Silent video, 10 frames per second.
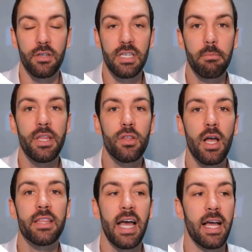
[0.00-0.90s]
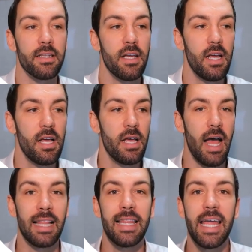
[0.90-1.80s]
Something like that.
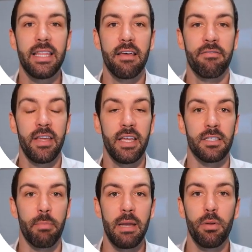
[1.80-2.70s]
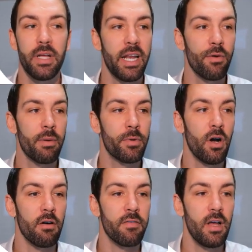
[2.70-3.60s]
Allay their fears. People are getting ripped
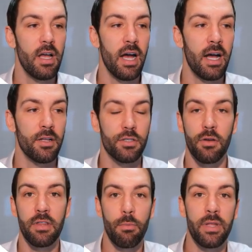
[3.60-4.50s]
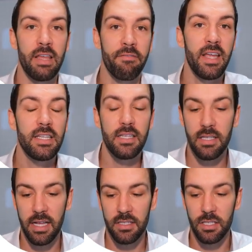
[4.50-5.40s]
off. So with their fears
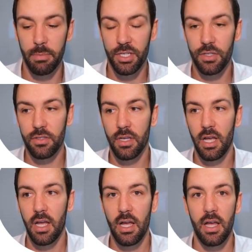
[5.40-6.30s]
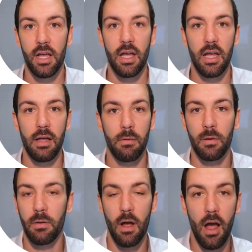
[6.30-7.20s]
and suspicions,
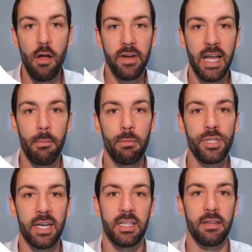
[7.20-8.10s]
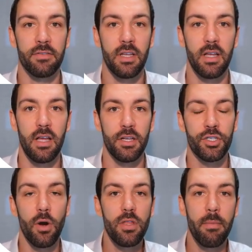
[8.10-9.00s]
overcome objectives.
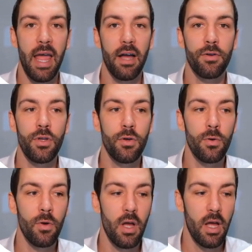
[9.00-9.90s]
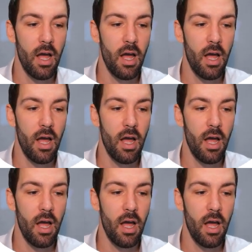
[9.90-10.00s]
Show them how you